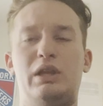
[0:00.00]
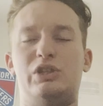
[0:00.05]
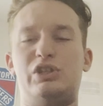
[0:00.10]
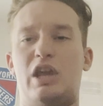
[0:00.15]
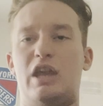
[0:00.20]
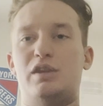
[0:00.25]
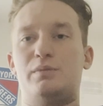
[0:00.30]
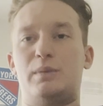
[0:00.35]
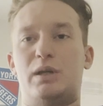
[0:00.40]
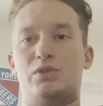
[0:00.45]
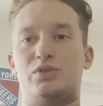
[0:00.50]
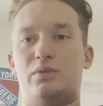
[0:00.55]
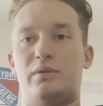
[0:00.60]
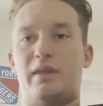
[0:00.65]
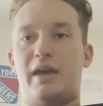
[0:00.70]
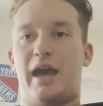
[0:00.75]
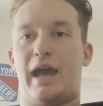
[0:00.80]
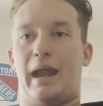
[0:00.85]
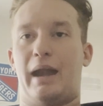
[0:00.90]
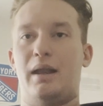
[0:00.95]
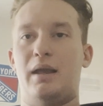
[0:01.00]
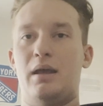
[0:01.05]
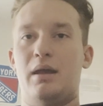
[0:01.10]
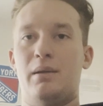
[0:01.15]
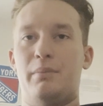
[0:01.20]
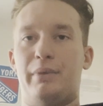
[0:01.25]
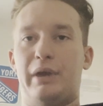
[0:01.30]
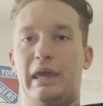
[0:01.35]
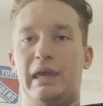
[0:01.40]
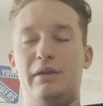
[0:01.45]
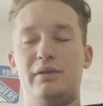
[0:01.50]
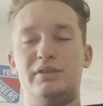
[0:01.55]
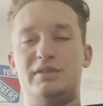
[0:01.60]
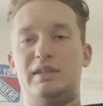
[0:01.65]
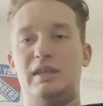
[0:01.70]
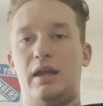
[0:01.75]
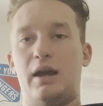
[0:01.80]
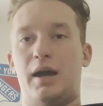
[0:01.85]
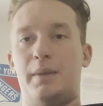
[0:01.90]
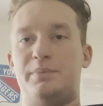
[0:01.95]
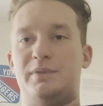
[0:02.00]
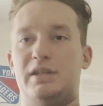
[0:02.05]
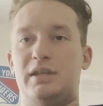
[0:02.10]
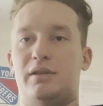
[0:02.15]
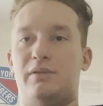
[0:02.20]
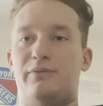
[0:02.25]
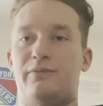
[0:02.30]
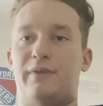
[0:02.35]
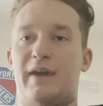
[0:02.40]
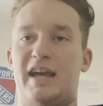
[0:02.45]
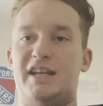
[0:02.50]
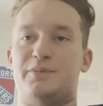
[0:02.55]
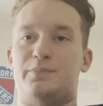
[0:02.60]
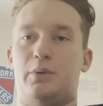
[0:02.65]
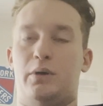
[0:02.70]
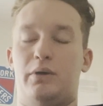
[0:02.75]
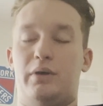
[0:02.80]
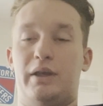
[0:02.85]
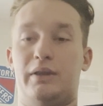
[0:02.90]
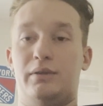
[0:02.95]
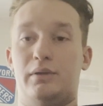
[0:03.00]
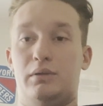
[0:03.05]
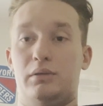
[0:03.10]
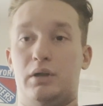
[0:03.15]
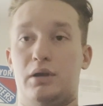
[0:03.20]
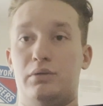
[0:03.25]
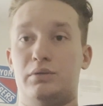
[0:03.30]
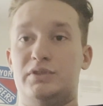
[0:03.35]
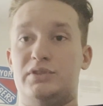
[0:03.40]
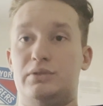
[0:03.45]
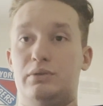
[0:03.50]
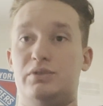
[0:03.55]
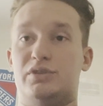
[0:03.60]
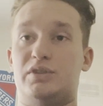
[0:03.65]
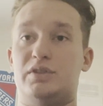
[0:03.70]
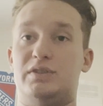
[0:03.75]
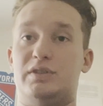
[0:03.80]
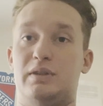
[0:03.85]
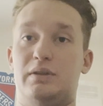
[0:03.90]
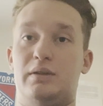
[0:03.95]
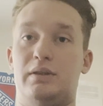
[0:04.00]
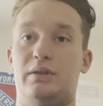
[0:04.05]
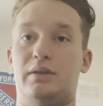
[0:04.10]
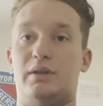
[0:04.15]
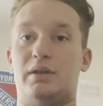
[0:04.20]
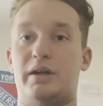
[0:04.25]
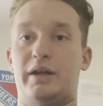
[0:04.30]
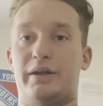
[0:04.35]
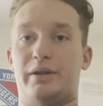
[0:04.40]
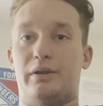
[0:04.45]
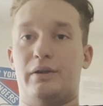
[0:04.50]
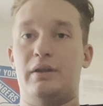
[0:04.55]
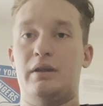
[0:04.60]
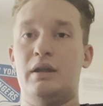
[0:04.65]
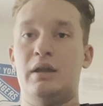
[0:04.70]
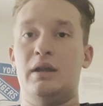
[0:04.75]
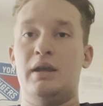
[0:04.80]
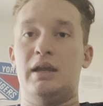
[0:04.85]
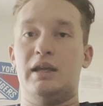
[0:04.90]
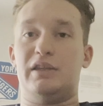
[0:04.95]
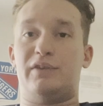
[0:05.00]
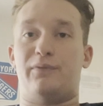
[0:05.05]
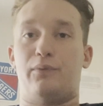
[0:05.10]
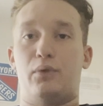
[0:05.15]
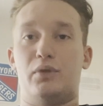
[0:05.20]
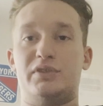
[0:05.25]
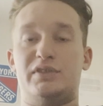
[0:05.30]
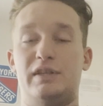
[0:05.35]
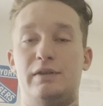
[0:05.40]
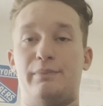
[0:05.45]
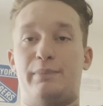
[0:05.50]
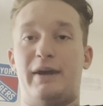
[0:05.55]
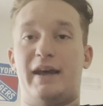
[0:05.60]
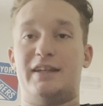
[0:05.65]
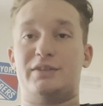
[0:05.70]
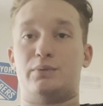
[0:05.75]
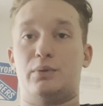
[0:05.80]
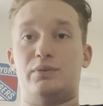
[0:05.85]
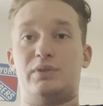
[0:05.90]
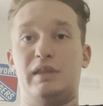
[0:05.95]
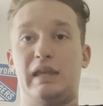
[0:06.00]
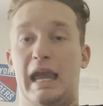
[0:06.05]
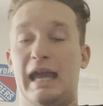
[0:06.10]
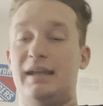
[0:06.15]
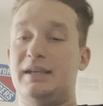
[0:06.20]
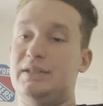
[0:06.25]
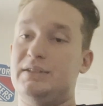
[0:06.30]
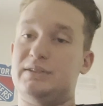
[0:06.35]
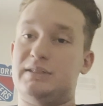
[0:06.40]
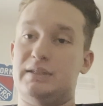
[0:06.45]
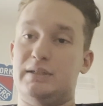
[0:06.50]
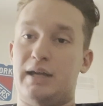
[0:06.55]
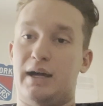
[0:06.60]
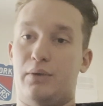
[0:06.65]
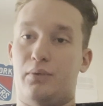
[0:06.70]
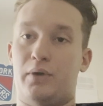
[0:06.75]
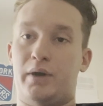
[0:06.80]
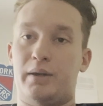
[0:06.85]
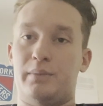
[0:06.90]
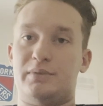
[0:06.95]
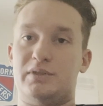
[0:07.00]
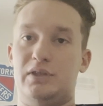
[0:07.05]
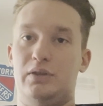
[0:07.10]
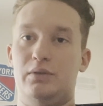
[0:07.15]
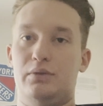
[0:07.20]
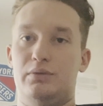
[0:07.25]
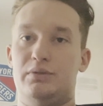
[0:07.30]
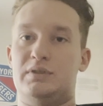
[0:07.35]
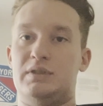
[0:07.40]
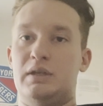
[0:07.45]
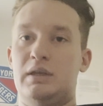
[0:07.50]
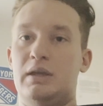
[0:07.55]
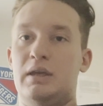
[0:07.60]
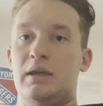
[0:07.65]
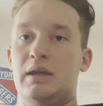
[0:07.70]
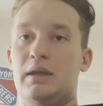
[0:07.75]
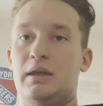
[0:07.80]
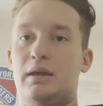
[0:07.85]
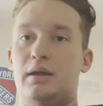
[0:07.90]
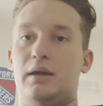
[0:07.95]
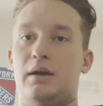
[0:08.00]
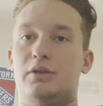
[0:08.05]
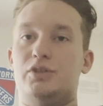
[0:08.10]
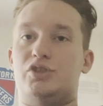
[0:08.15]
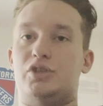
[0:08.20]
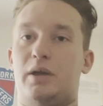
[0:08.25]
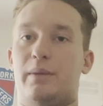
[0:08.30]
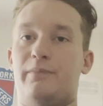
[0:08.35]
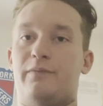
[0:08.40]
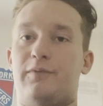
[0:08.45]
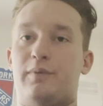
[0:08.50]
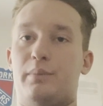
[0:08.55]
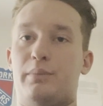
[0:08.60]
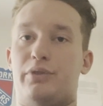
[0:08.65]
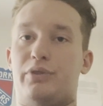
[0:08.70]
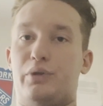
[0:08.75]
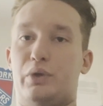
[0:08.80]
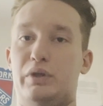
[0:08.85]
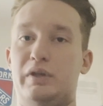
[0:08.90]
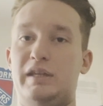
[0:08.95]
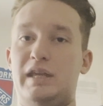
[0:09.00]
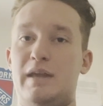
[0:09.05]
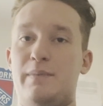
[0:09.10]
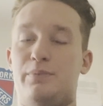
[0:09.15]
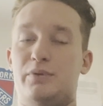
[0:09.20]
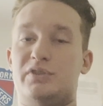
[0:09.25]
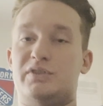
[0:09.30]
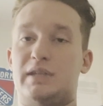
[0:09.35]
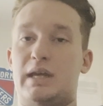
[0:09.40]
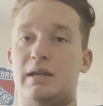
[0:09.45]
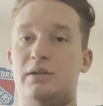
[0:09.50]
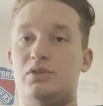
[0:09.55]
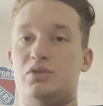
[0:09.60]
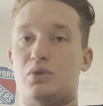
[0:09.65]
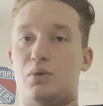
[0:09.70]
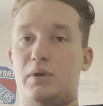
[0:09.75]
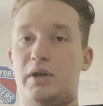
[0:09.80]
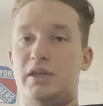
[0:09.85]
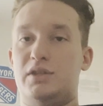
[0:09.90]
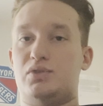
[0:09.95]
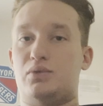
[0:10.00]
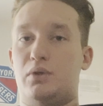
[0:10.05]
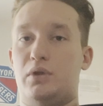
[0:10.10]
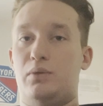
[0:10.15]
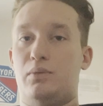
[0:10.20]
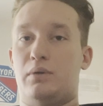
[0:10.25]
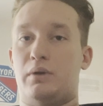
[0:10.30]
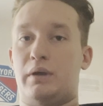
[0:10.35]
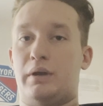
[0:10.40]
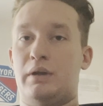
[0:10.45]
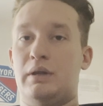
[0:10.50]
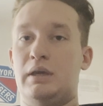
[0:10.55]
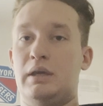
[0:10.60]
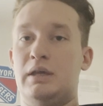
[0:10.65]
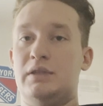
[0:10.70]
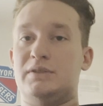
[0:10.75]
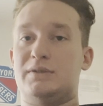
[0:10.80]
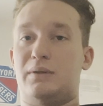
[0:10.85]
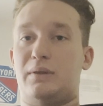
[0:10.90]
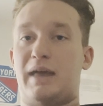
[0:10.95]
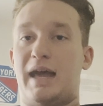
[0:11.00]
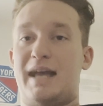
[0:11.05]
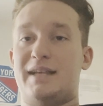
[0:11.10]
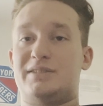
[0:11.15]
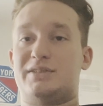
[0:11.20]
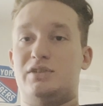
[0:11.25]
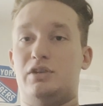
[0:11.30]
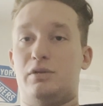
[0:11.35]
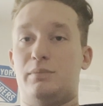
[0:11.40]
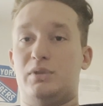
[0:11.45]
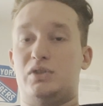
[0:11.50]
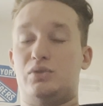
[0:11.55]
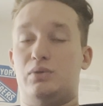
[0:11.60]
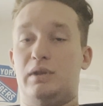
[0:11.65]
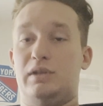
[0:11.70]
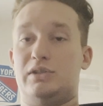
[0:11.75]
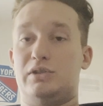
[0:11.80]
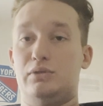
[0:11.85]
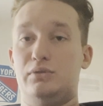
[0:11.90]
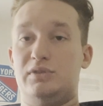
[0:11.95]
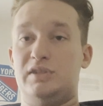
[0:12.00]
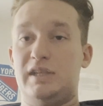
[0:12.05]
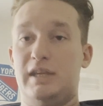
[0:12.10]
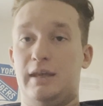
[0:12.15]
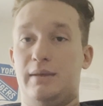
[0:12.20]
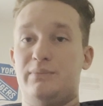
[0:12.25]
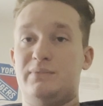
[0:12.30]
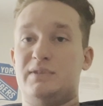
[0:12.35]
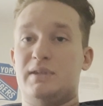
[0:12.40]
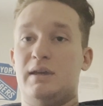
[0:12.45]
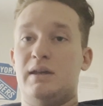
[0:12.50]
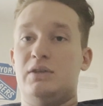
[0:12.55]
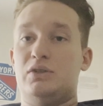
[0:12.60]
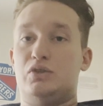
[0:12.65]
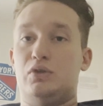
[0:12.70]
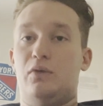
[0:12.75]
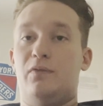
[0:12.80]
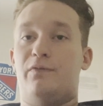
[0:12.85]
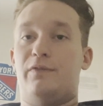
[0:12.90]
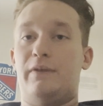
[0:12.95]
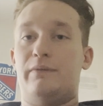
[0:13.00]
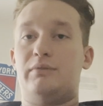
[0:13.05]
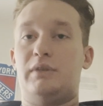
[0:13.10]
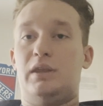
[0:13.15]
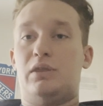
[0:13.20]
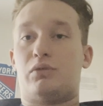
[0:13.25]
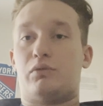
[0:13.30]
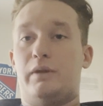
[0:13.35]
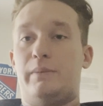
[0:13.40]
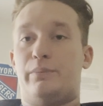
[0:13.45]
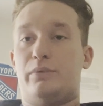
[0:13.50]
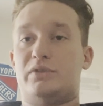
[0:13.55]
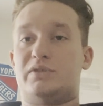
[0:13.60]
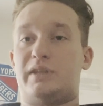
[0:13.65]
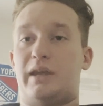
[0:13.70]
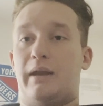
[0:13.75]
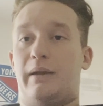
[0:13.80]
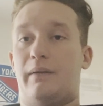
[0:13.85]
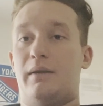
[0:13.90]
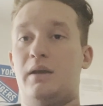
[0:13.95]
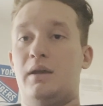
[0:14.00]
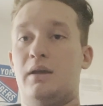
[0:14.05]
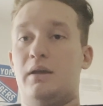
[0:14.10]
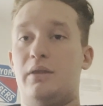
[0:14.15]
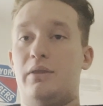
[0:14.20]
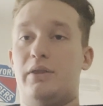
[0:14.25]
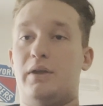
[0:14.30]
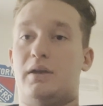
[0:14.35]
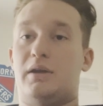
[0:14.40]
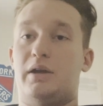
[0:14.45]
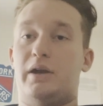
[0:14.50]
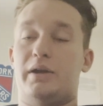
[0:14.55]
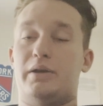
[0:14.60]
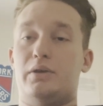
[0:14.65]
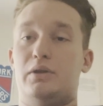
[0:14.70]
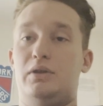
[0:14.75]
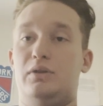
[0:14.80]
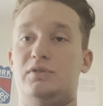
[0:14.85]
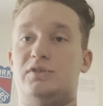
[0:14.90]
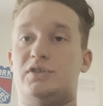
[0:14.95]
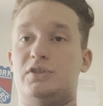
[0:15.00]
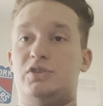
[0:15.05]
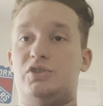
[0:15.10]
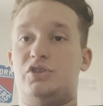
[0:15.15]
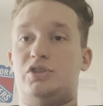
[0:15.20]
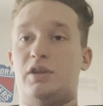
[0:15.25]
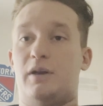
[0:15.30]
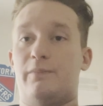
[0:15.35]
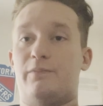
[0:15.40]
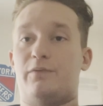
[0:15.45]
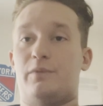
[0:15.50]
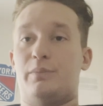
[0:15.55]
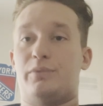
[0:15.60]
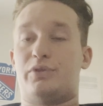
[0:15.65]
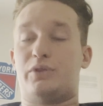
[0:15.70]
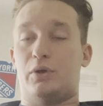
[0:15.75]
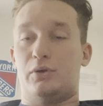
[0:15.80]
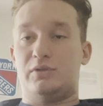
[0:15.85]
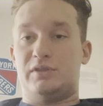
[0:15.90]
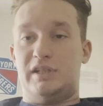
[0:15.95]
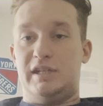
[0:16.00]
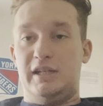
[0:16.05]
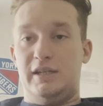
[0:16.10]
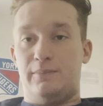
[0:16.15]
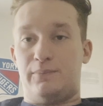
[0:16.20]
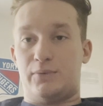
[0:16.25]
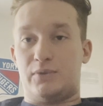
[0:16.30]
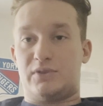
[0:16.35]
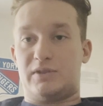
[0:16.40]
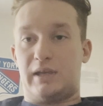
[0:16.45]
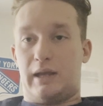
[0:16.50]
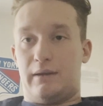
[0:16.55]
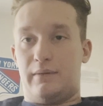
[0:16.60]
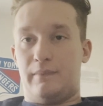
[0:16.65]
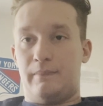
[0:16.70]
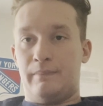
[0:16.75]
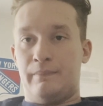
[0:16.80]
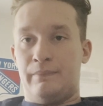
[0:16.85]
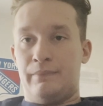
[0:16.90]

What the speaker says: change much with that. But here's the uptick in fastball and the lowest usage in the cutter. His four-seam fastball, the Yankees did not want him to use, jumped from 38% in 2021 to last year between two teams to 53%. The cutter usage jumped from 13%.